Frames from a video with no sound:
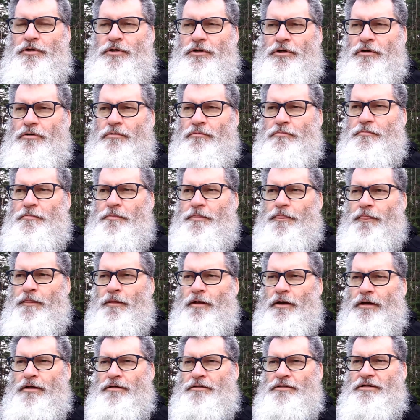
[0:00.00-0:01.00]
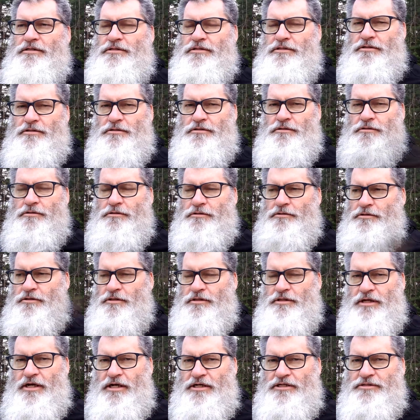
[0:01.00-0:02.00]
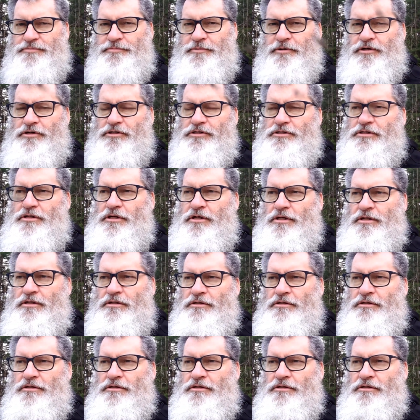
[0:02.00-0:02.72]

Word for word: You know, uh, listen to the experts.